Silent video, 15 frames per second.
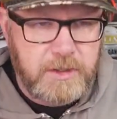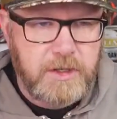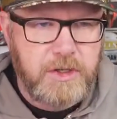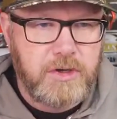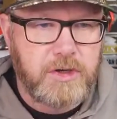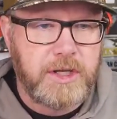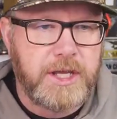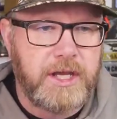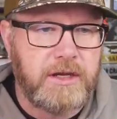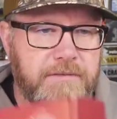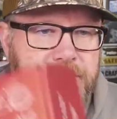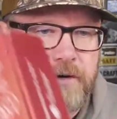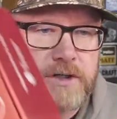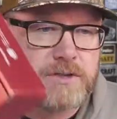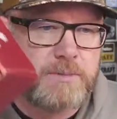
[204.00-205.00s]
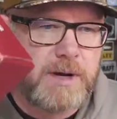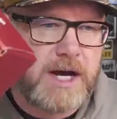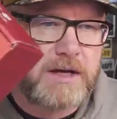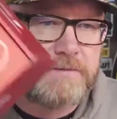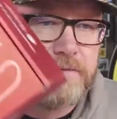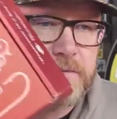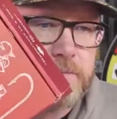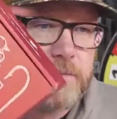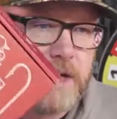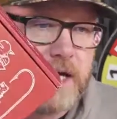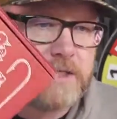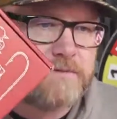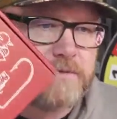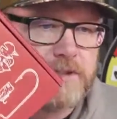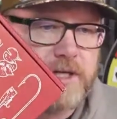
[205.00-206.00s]
you can get your first box
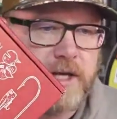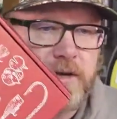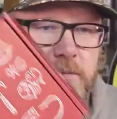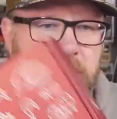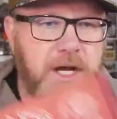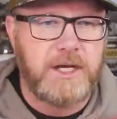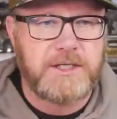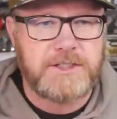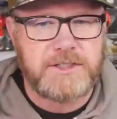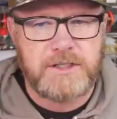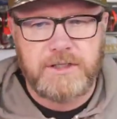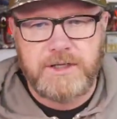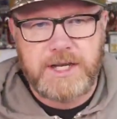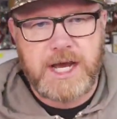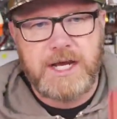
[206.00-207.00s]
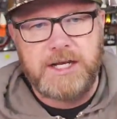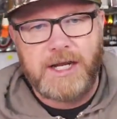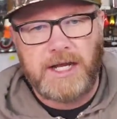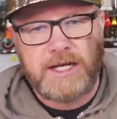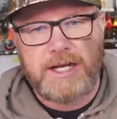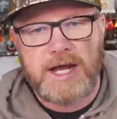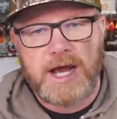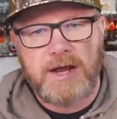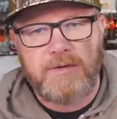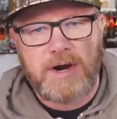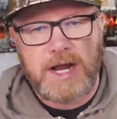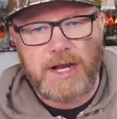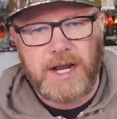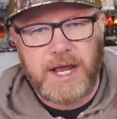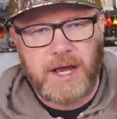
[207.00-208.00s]
box for 10 bucks, 9.99
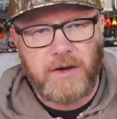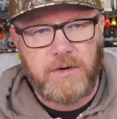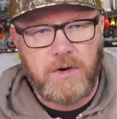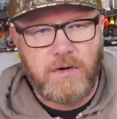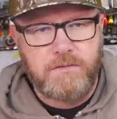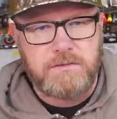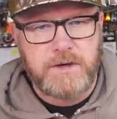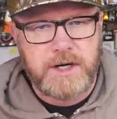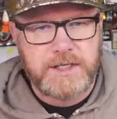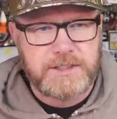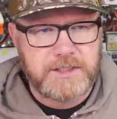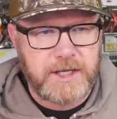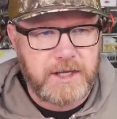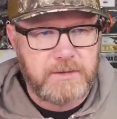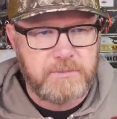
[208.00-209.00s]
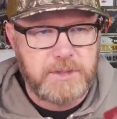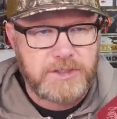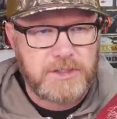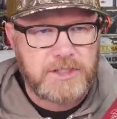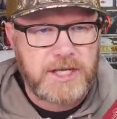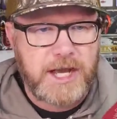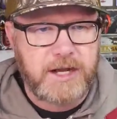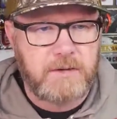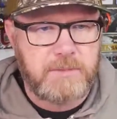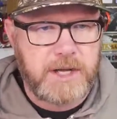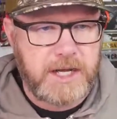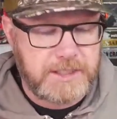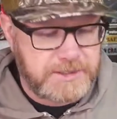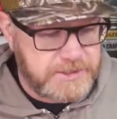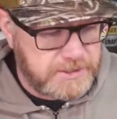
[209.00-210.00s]
right now over at uh, Mystery Tackle
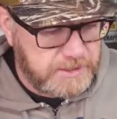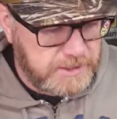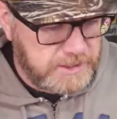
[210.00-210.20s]
Box.